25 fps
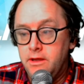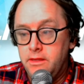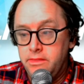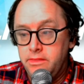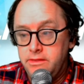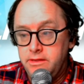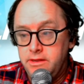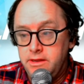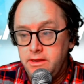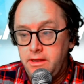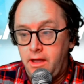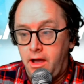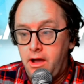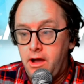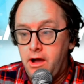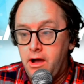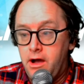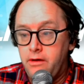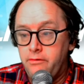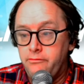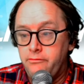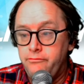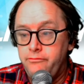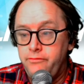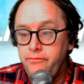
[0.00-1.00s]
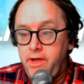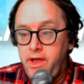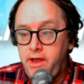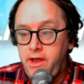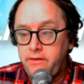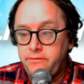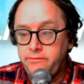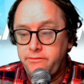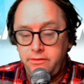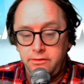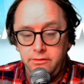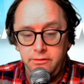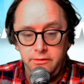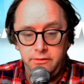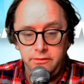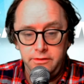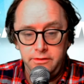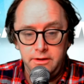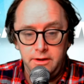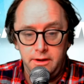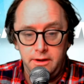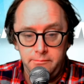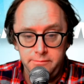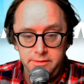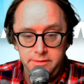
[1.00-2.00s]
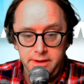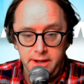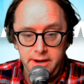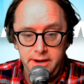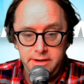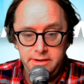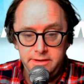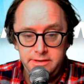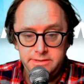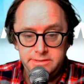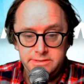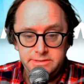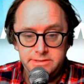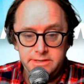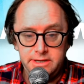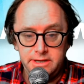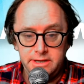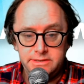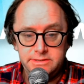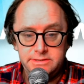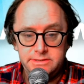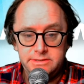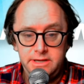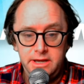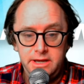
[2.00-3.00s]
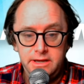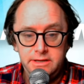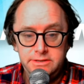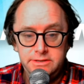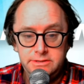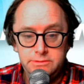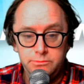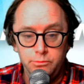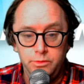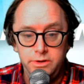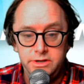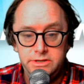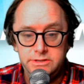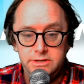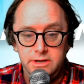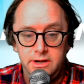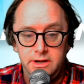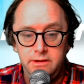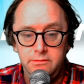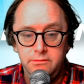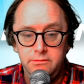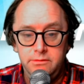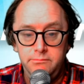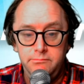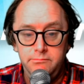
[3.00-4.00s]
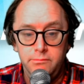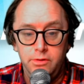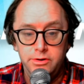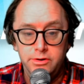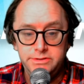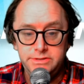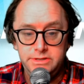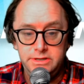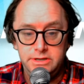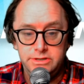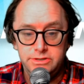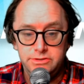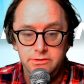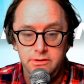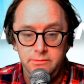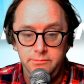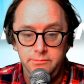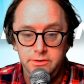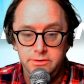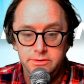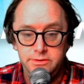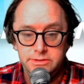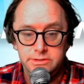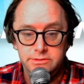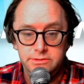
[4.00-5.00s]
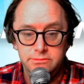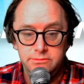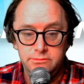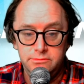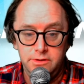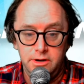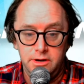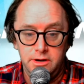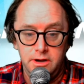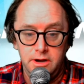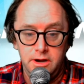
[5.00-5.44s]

the VIX currently up 96 cents, which I would mostly attribute to